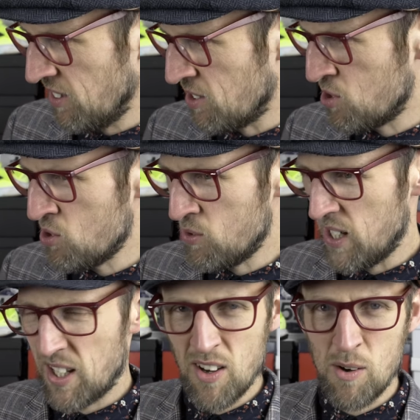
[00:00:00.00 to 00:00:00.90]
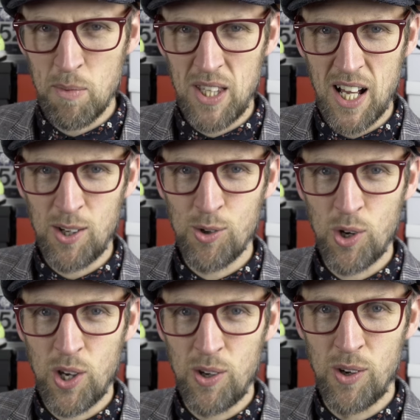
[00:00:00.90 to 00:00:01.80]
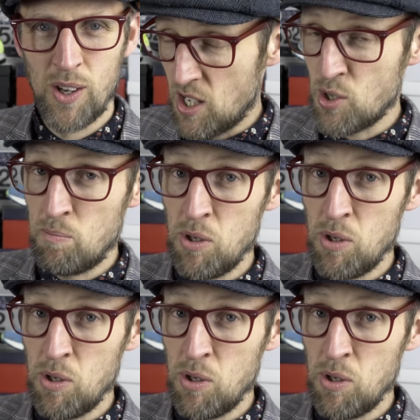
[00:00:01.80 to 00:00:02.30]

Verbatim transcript: Surely it can't be that long ago. It's a